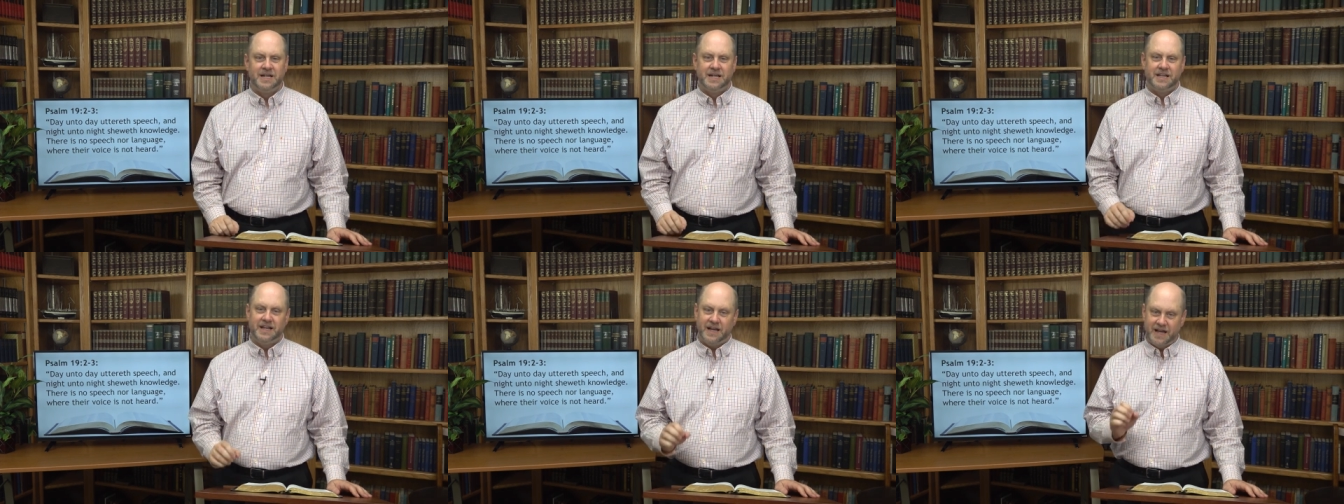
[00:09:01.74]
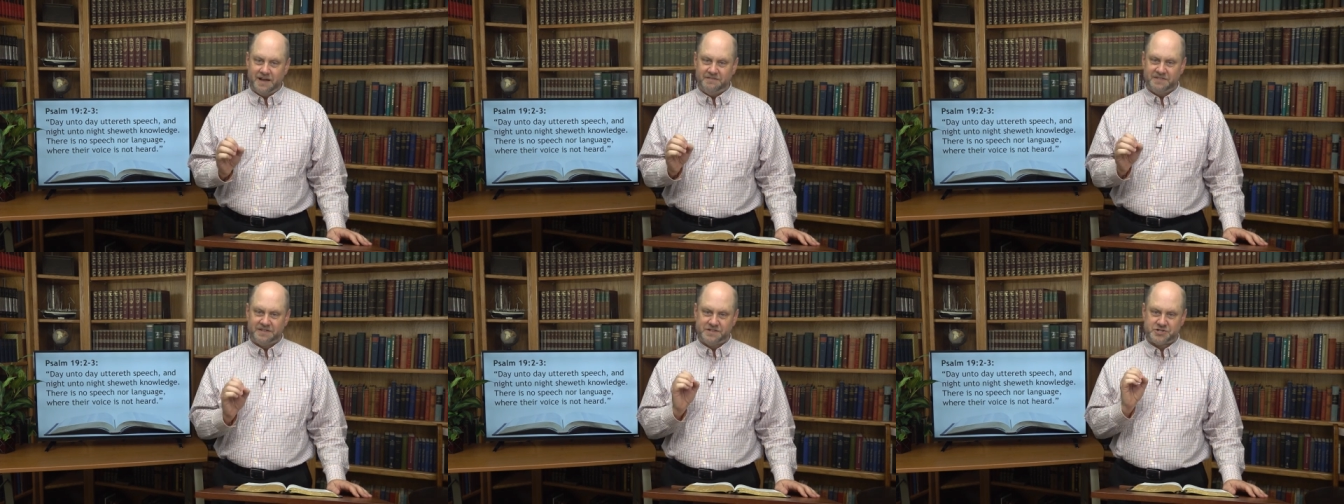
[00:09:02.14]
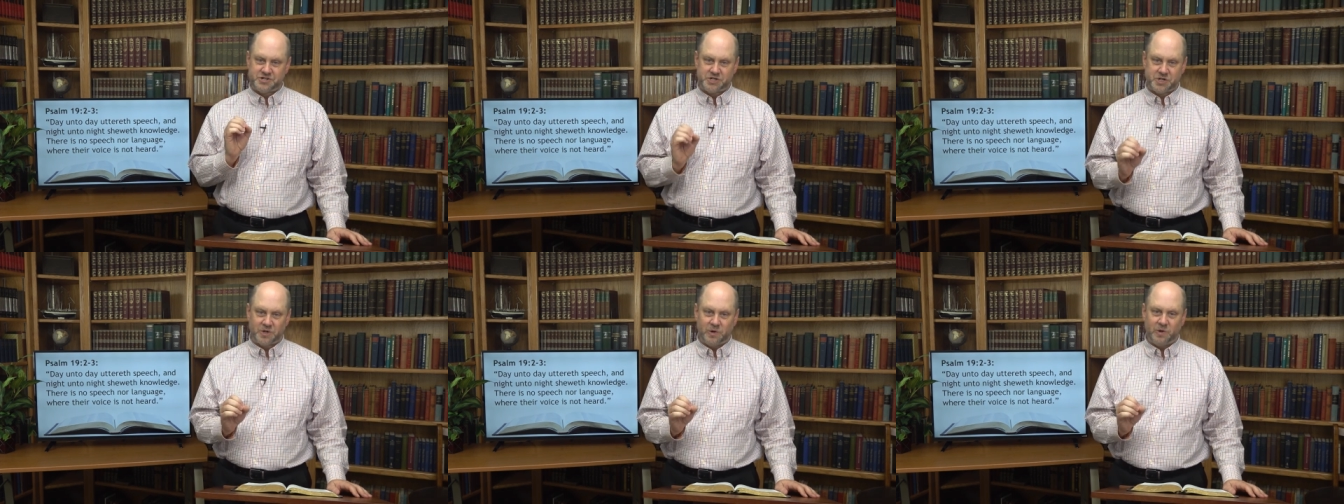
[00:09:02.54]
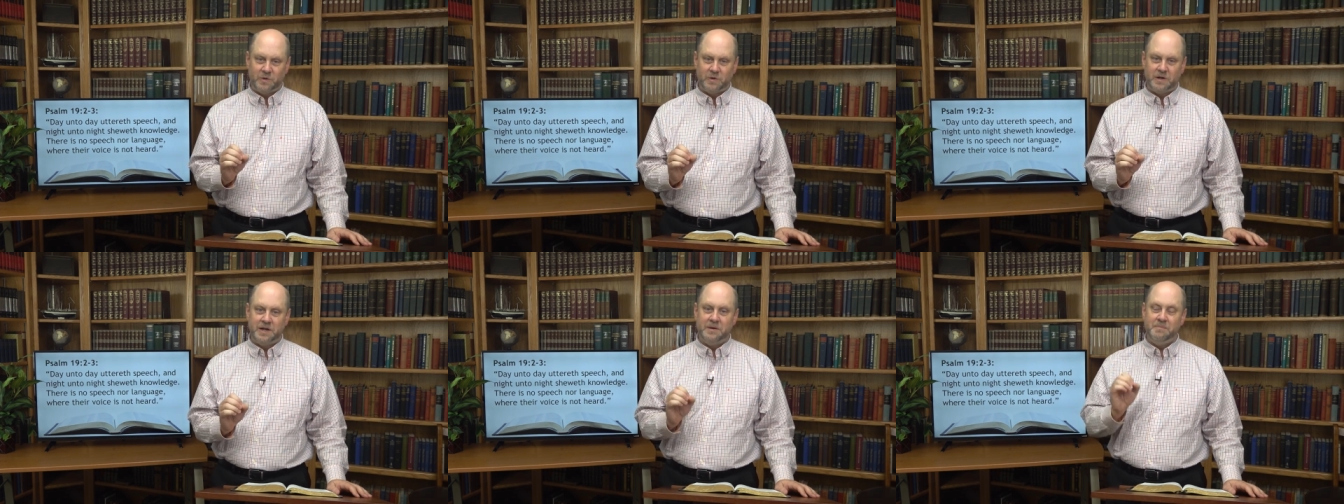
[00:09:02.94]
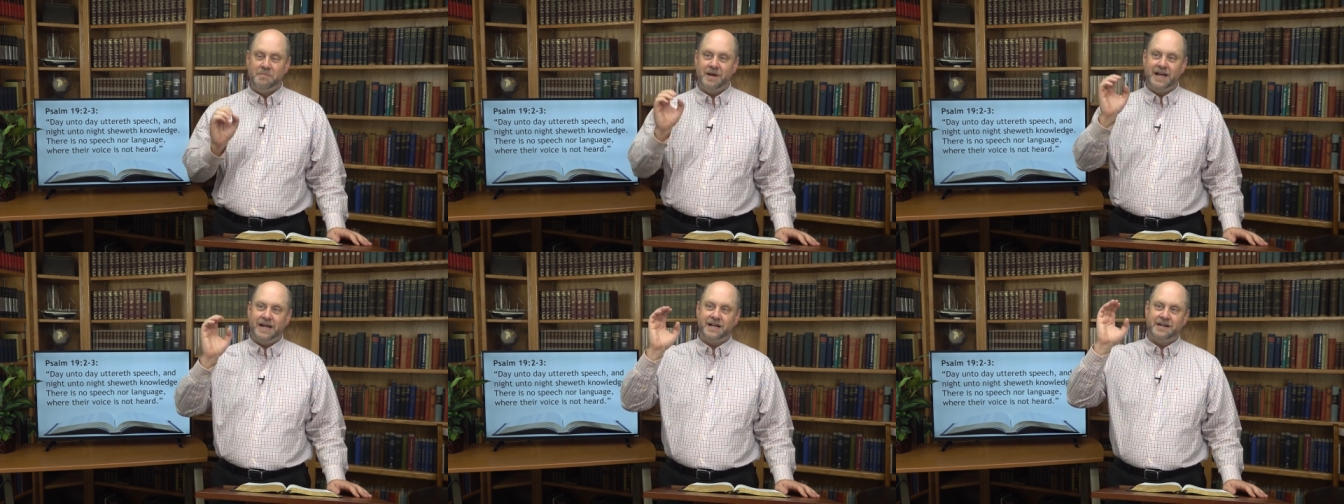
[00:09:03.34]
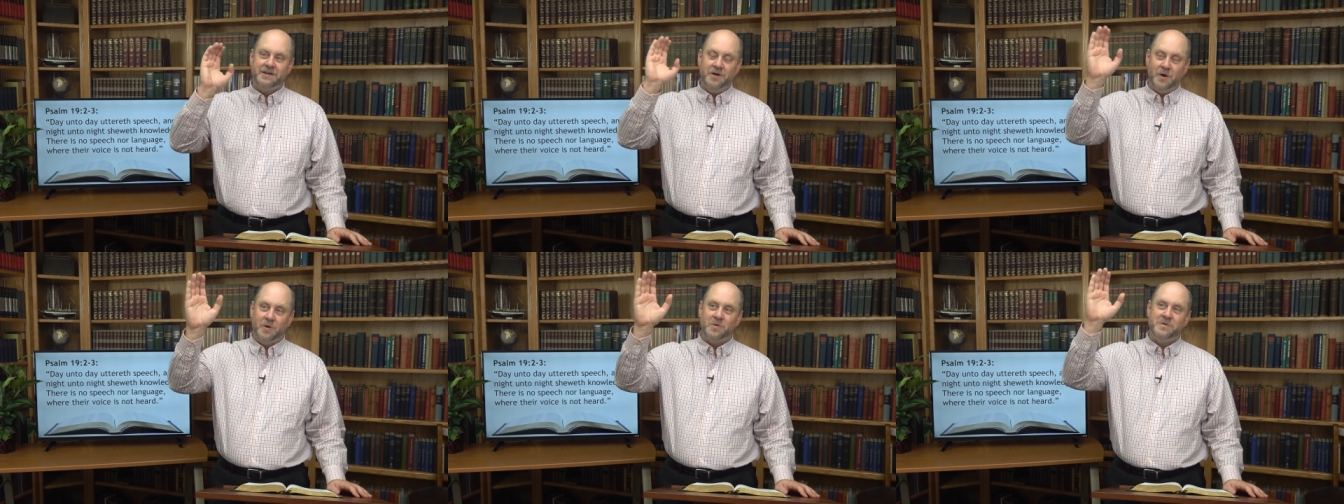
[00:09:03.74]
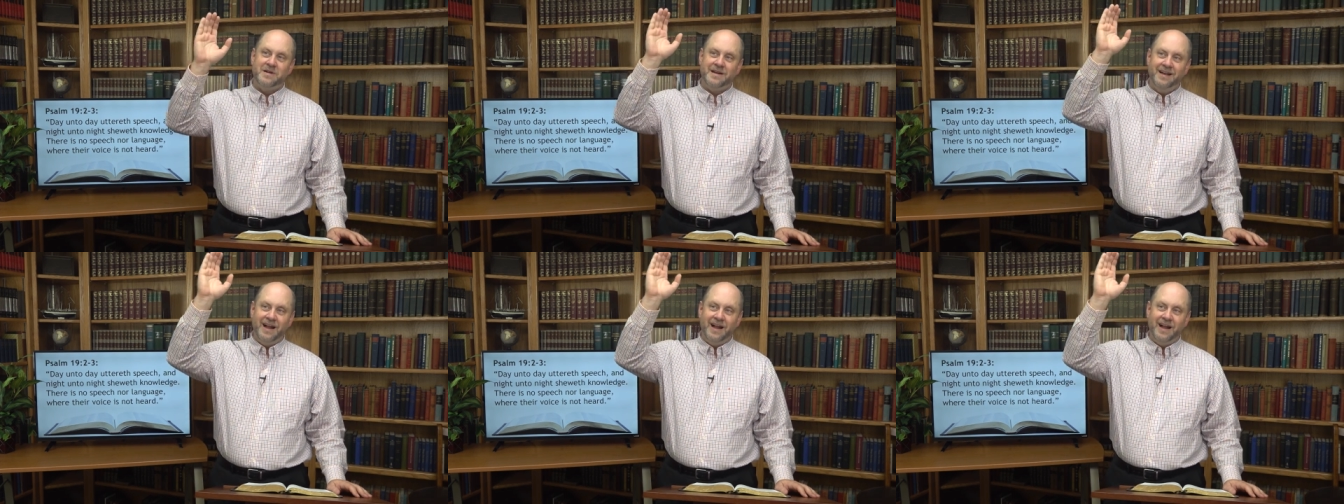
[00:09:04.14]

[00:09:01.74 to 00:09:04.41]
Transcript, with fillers: The heavens show and make known